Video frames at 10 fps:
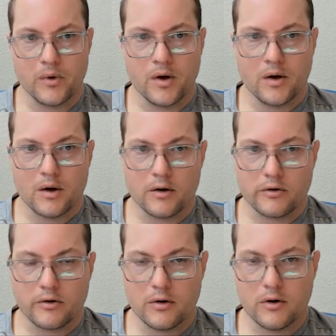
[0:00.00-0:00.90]
That's
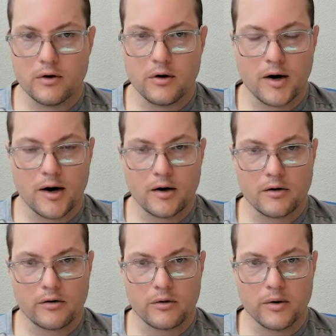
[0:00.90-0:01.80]
still a little high,
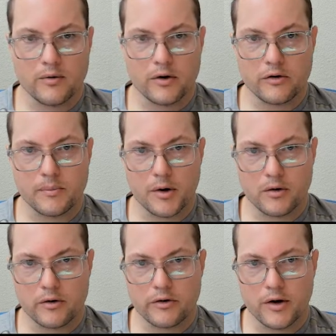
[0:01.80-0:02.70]
so even a smaller
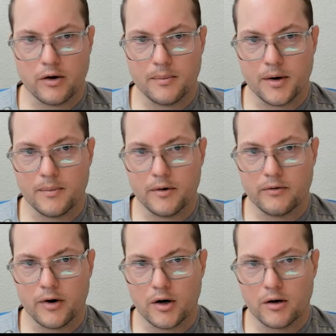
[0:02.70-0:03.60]
scale might be
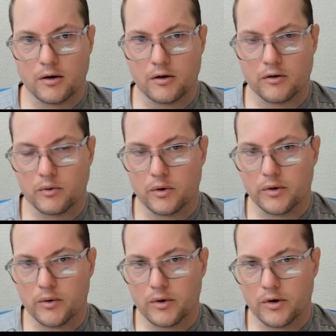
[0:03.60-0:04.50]
fine, because we're only
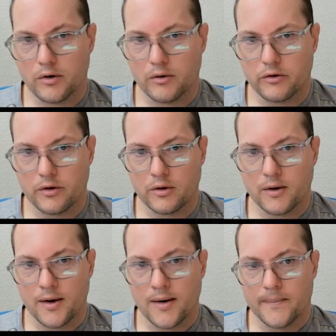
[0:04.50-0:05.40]
really using
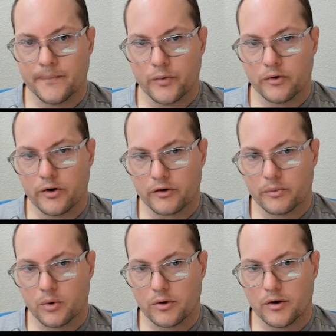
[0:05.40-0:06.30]
this
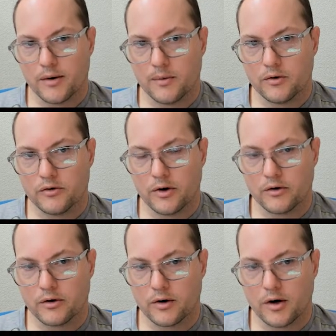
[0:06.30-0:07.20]
exported image as a
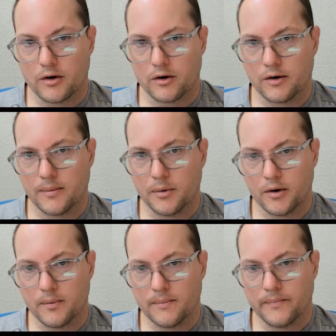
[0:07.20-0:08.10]
cutting template.
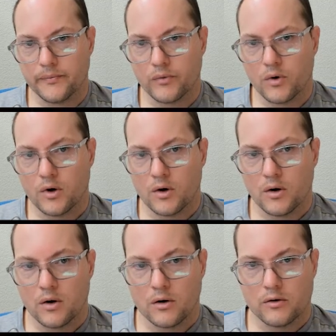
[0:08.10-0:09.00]

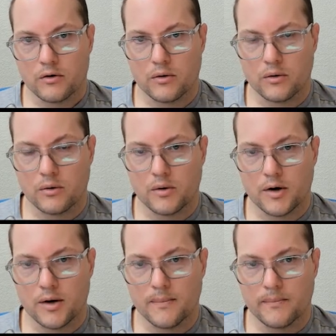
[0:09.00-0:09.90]

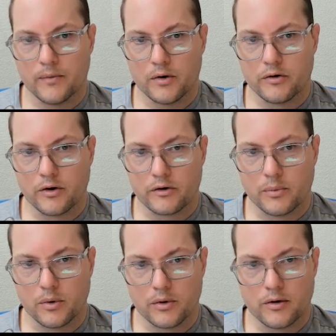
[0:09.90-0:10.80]
So let's
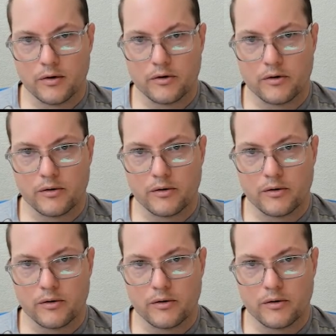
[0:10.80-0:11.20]
export this.